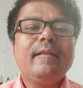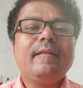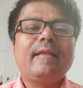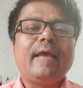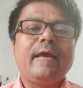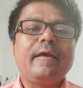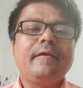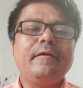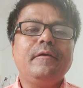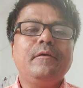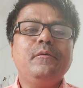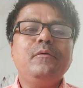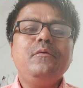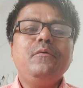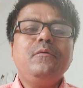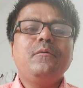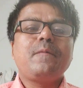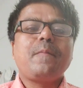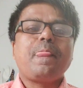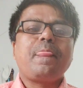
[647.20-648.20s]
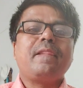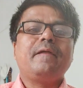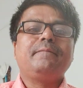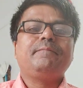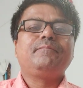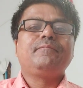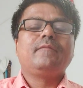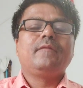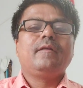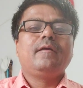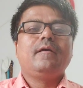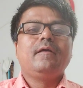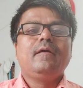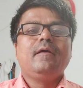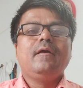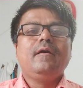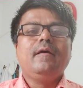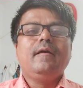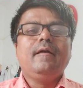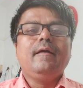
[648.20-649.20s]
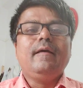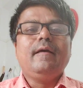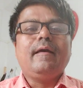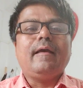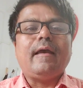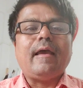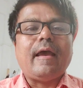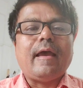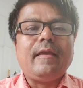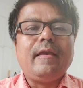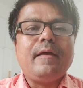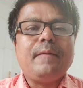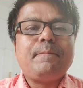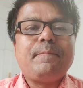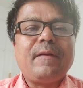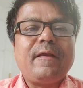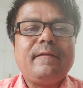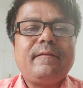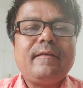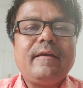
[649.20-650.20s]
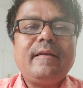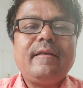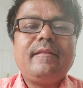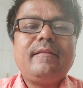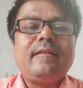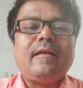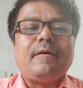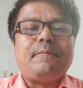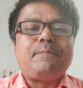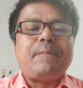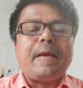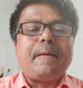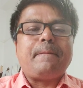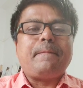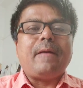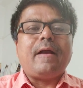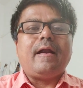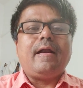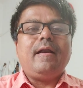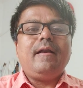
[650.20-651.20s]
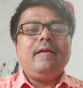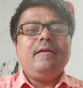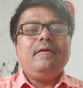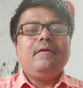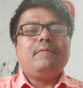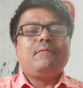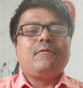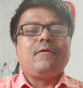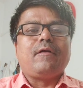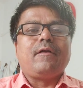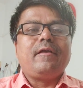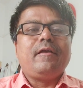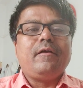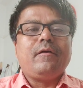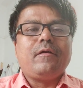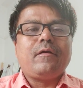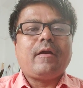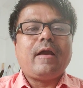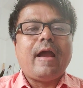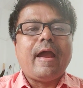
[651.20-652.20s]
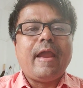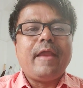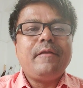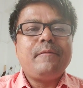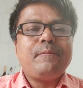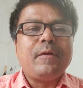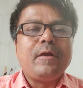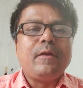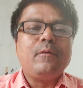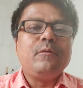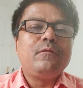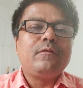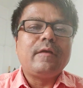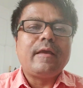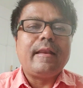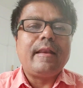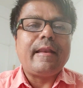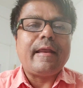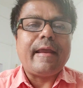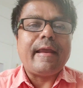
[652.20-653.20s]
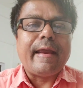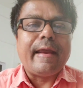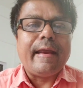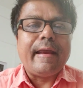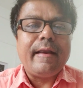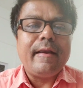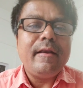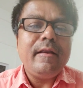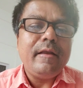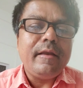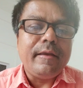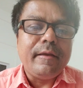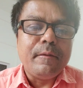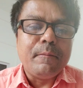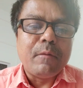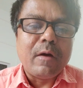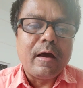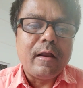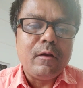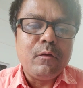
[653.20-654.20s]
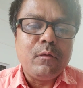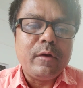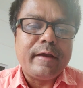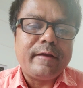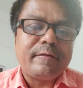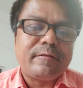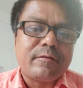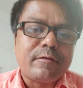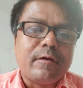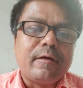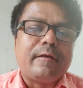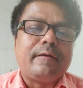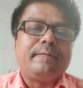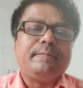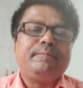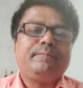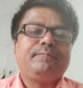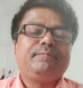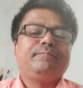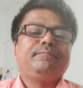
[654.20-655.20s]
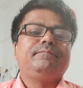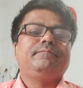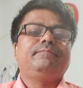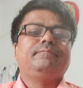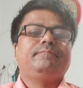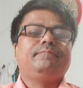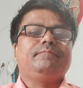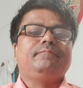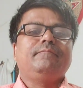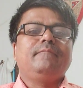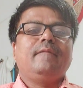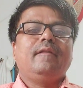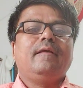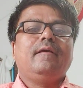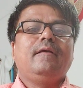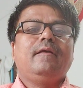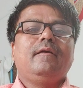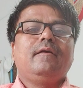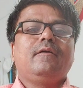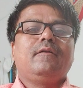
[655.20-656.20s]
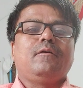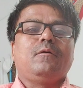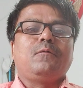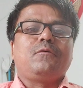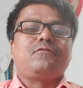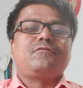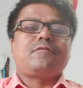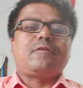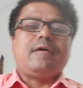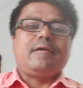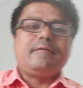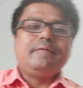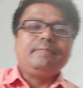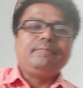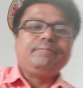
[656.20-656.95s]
Thank you. I have present the paper for your kind perusal and evaluation. Namaskar.